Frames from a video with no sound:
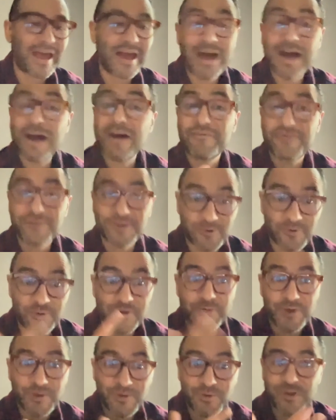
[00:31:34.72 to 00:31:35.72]
after
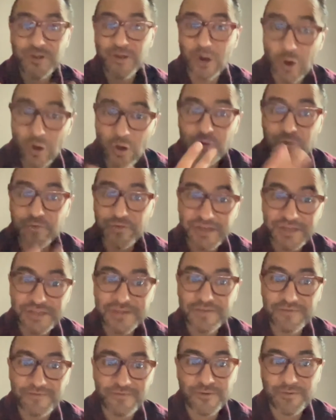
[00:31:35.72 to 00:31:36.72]
reviewing all of this
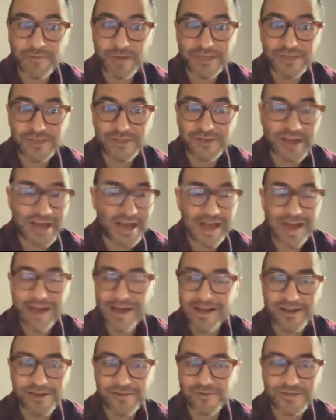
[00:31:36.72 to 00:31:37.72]
information,
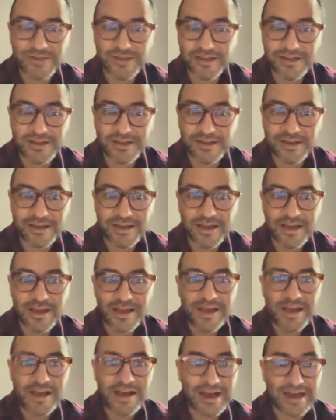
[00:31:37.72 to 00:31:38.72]
I don't think
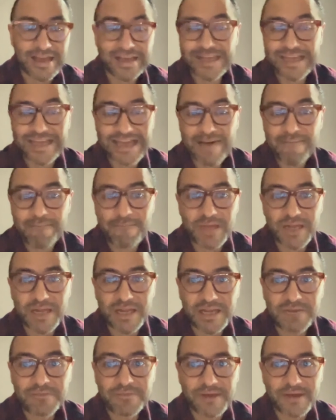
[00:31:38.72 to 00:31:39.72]
I can
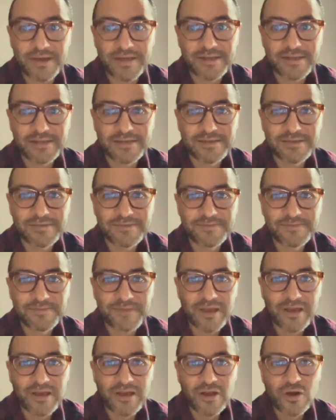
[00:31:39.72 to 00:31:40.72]
believe that.
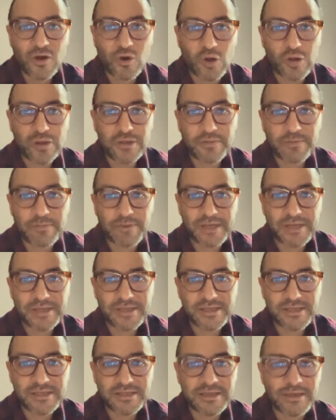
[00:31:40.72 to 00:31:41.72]
Older
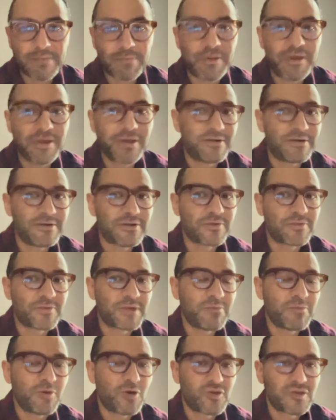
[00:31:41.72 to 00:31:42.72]
patients appear to be
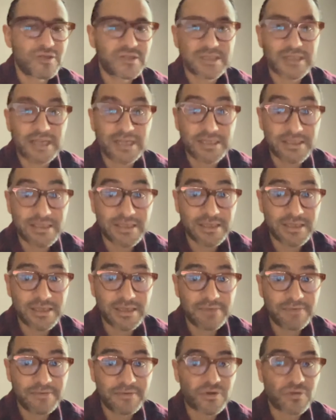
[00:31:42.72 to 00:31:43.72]
more
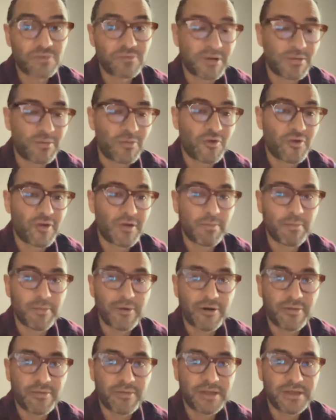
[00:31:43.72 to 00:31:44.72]
sensitive to memory
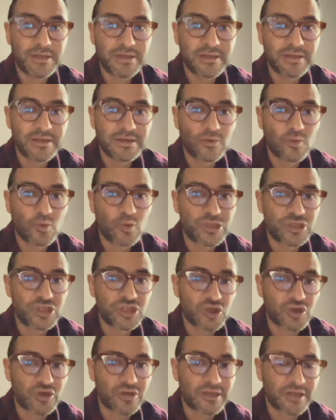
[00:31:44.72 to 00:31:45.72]
impairment with
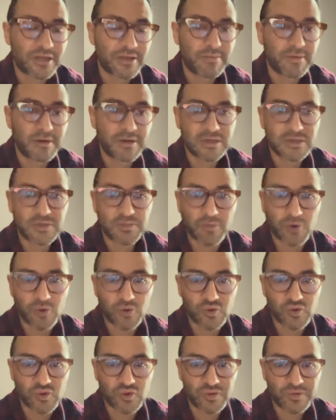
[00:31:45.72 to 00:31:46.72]
short-term
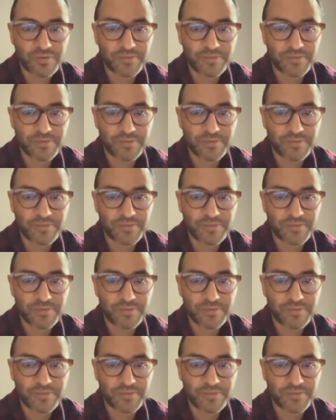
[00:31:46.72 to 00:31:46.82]
exposure.